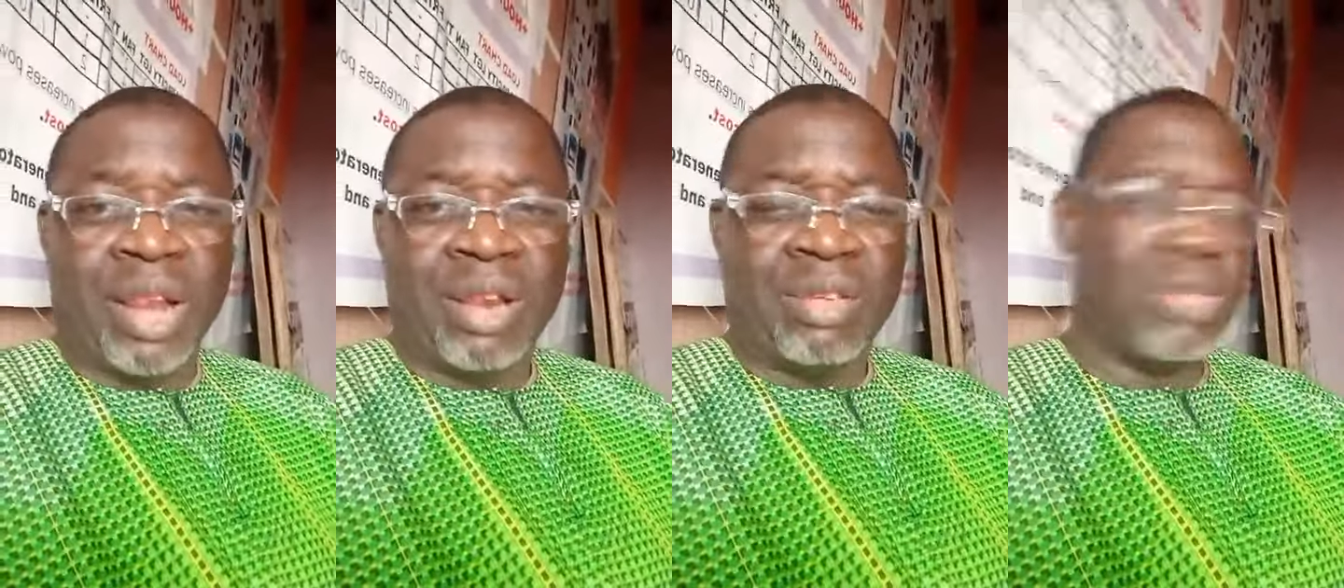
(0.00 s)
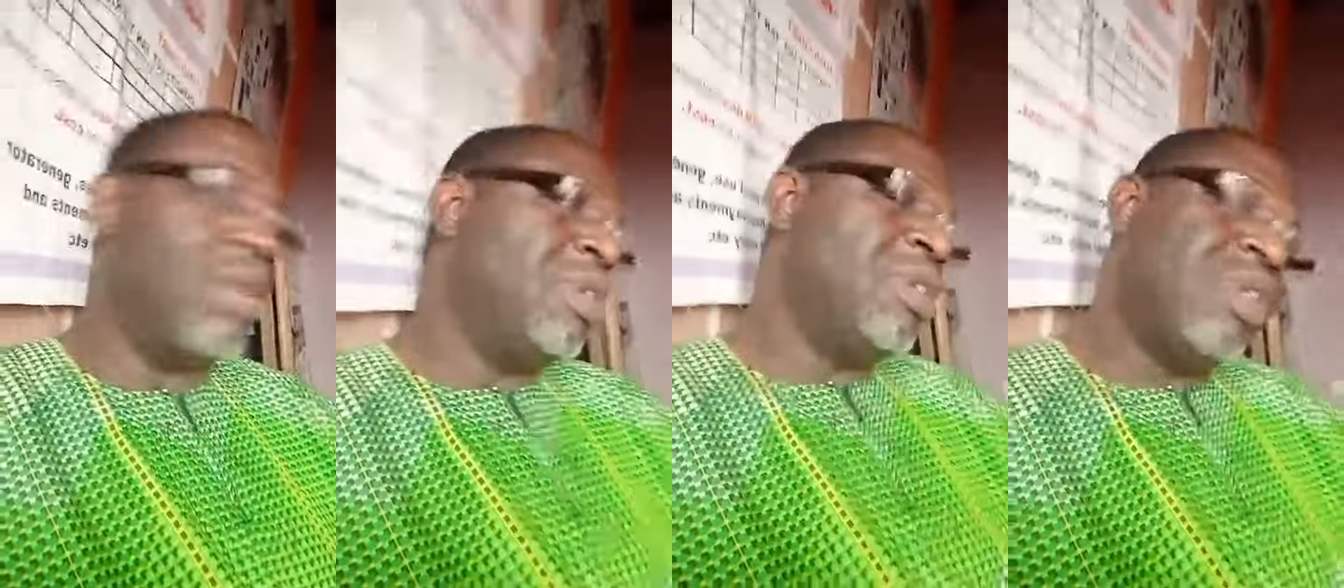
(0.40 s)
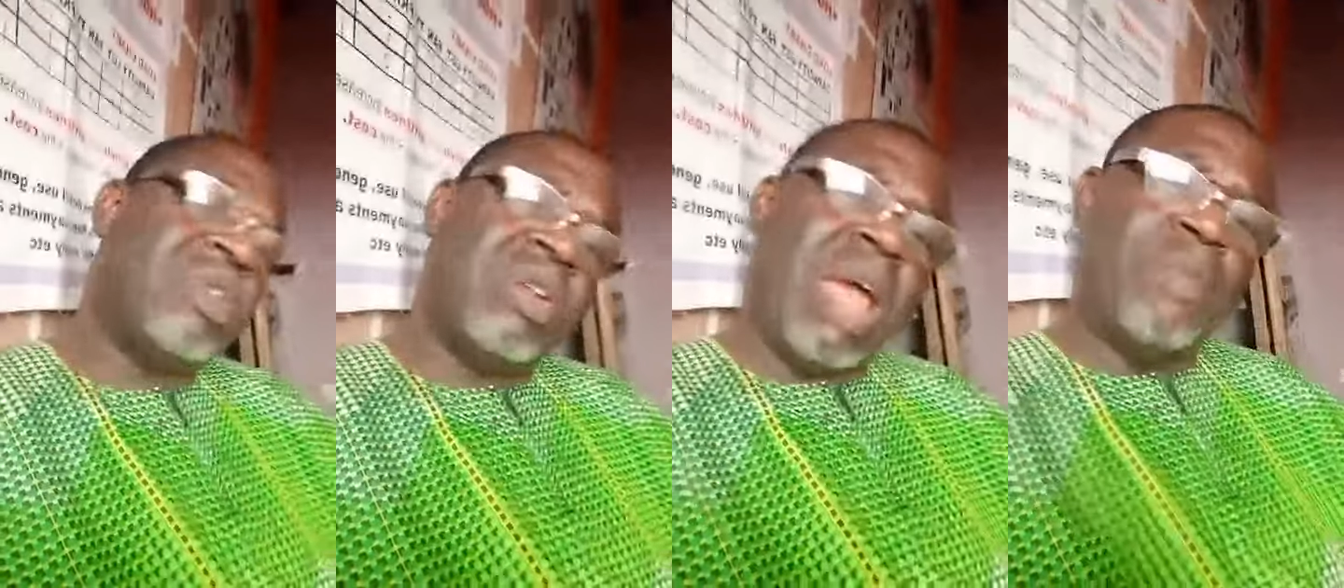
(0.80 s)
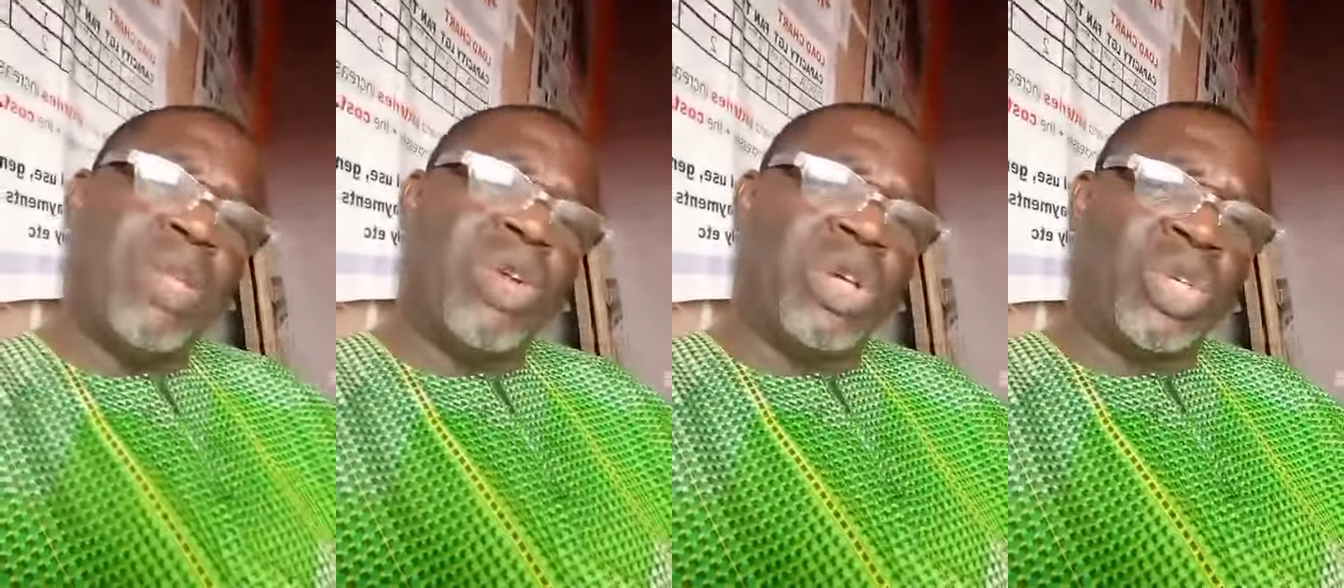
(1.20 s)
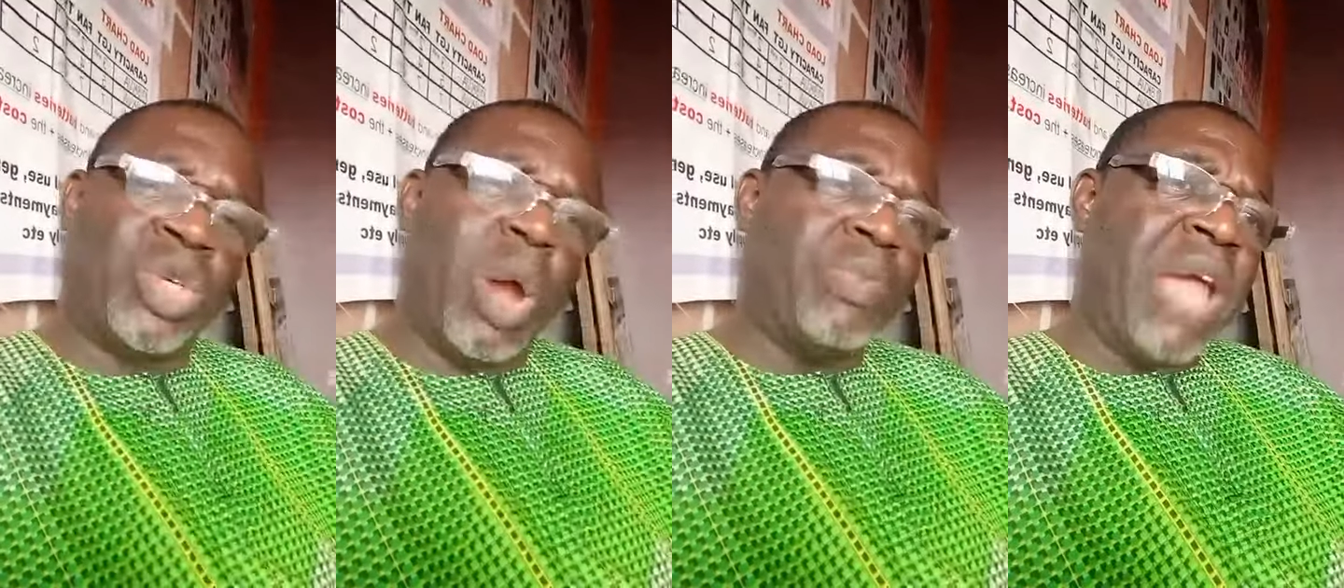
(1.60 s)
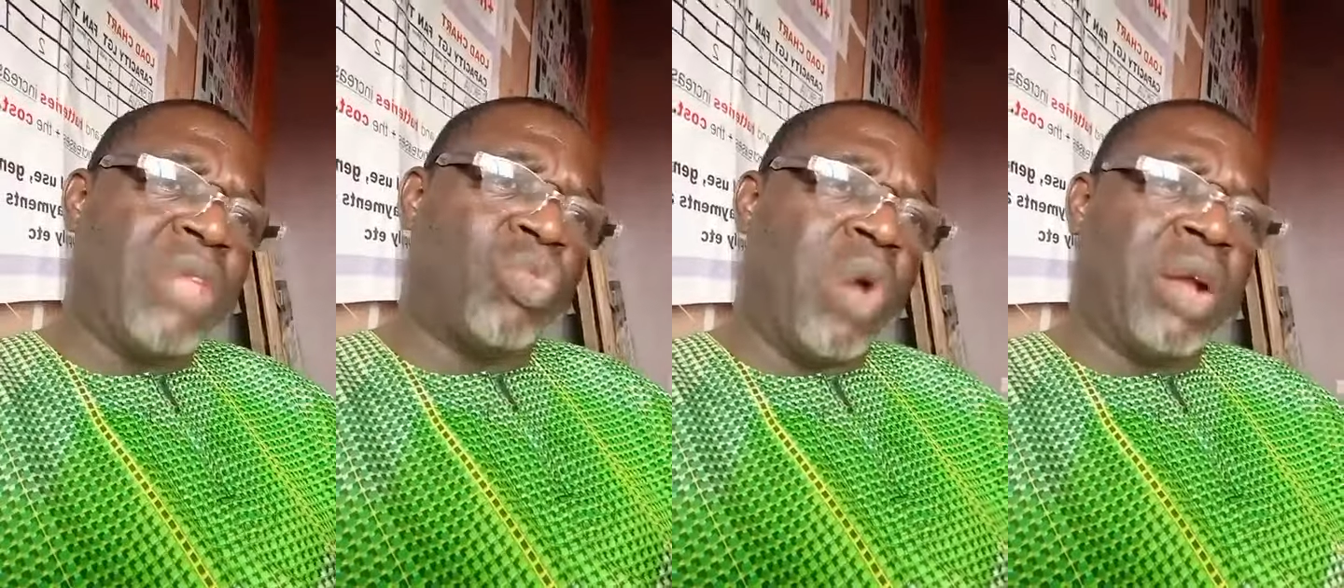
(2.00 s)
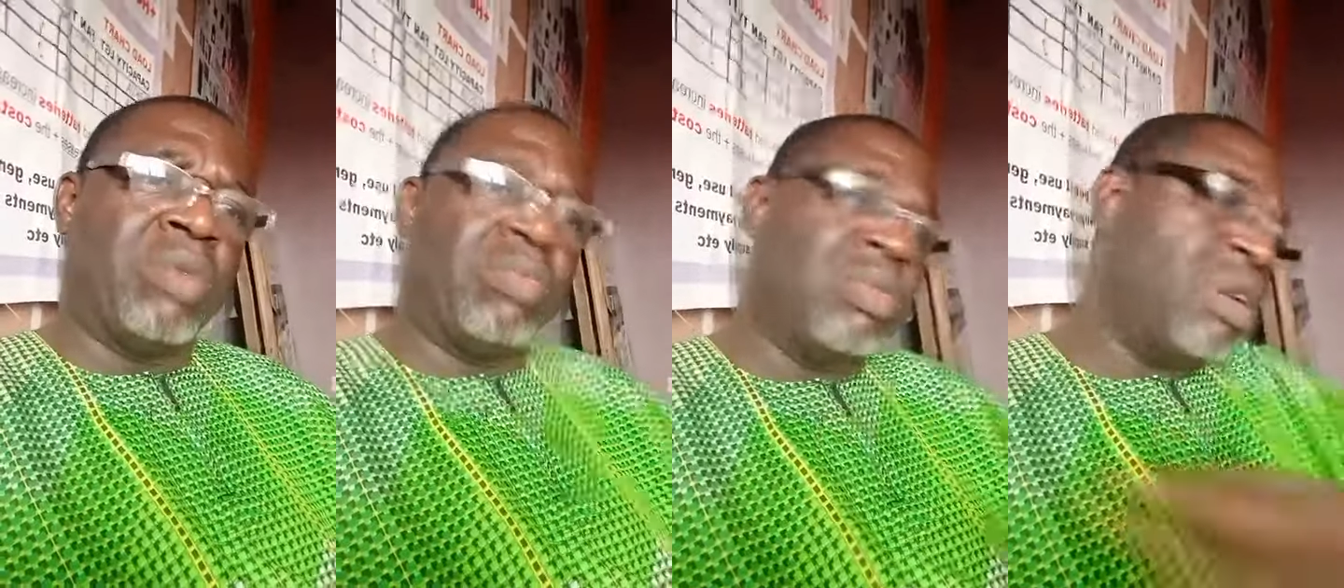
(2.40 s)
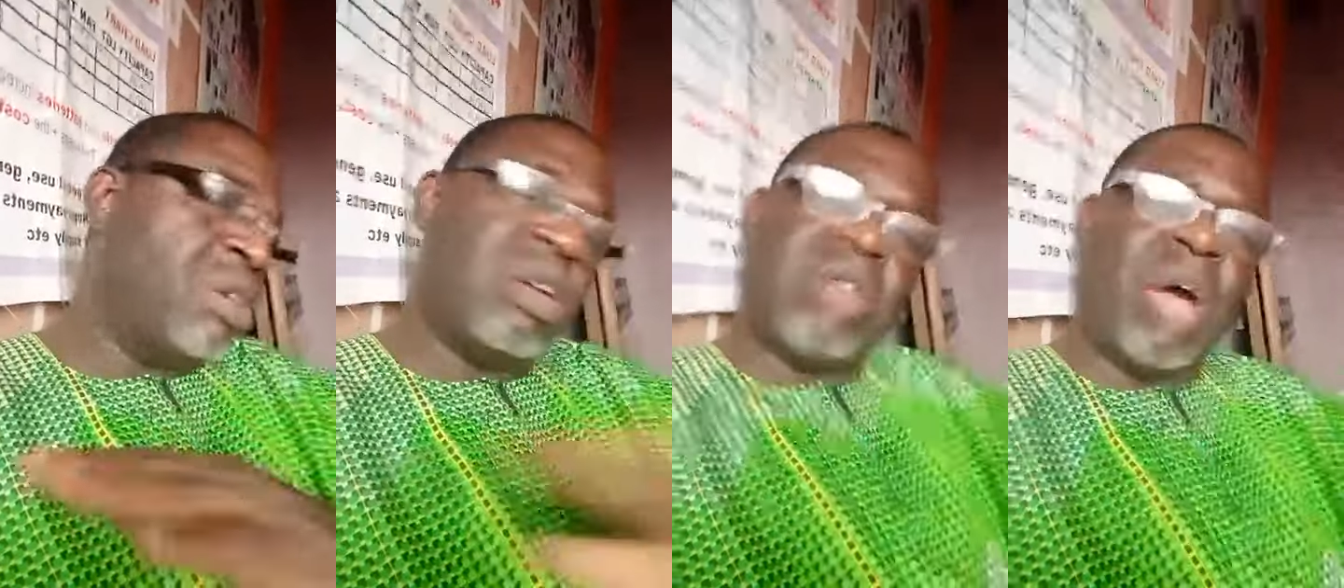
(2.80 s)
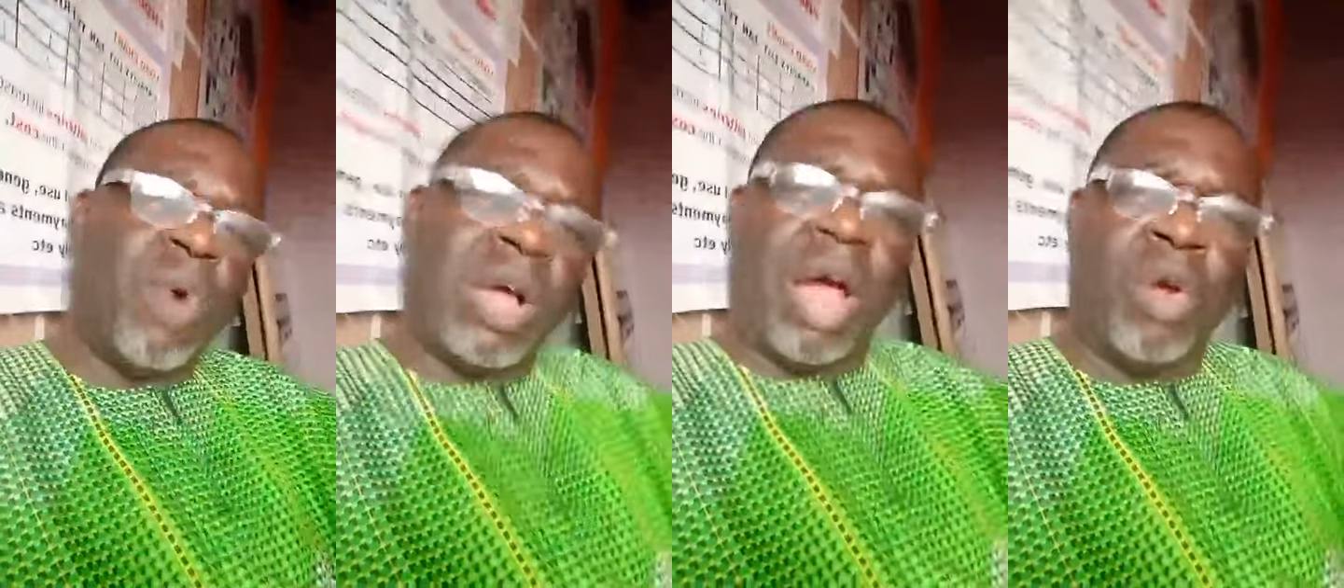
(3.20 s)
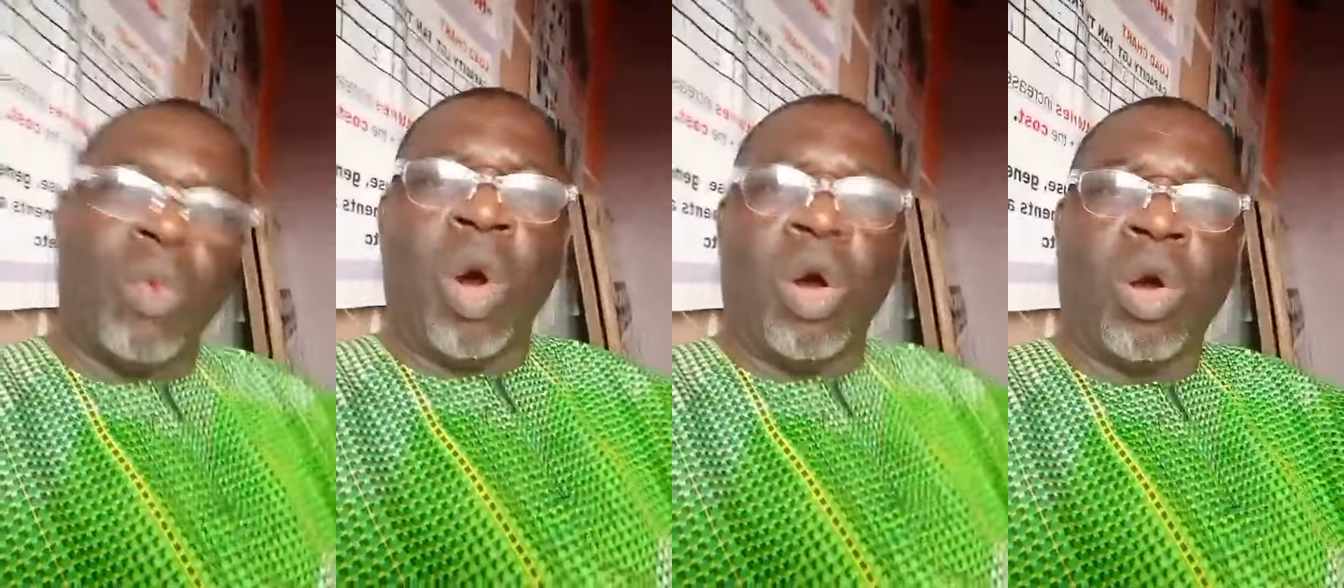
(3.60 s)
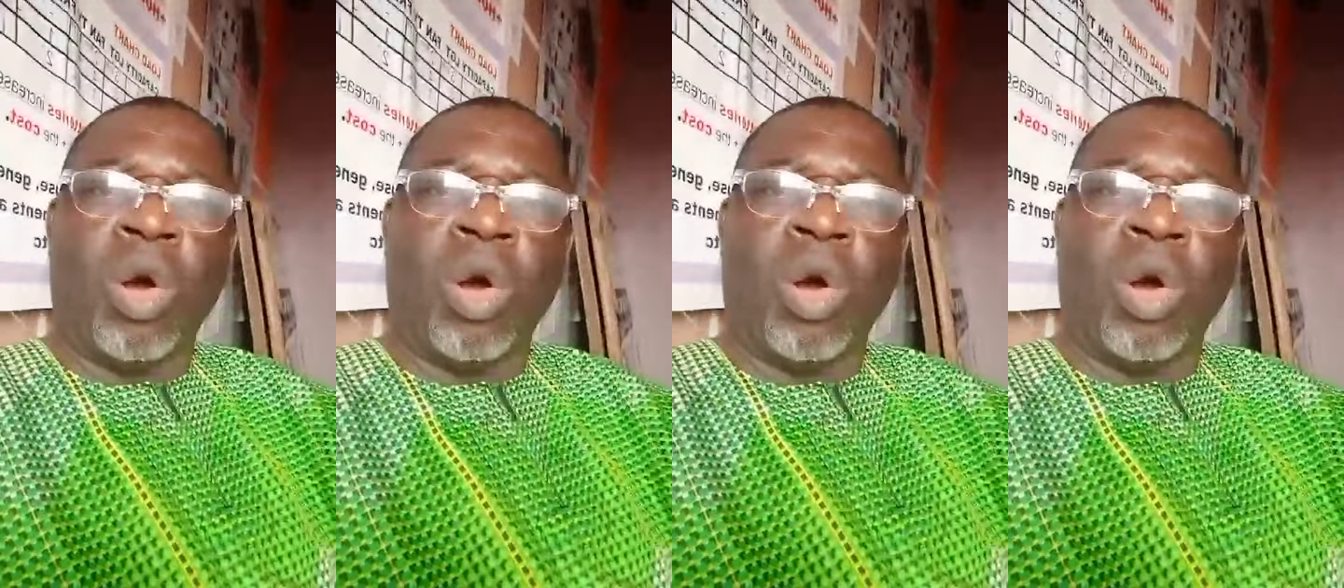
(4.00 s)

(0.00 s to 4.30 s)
So, let me just drop that one. That one cannot work.